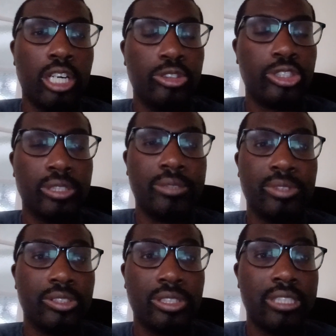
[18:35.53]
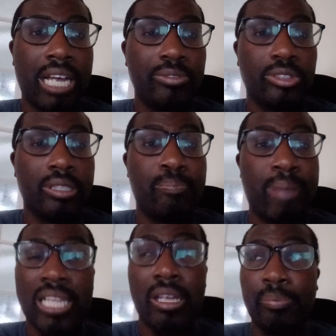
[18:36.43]
on streams and just absolutely
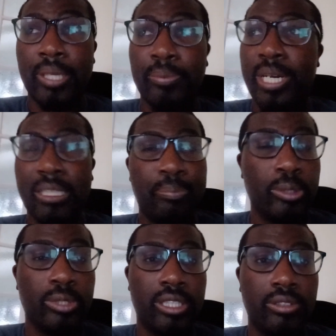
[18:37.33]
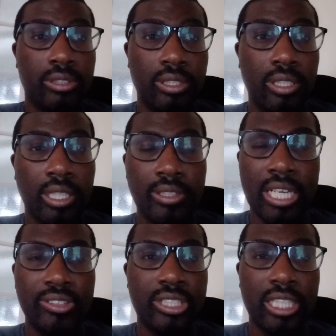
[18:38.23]
banter people out the building. And
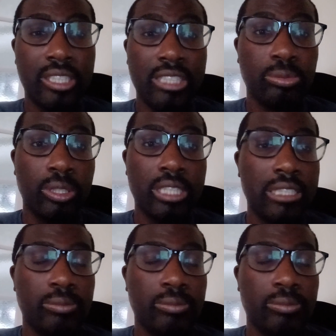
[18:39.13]
that's it. And that's what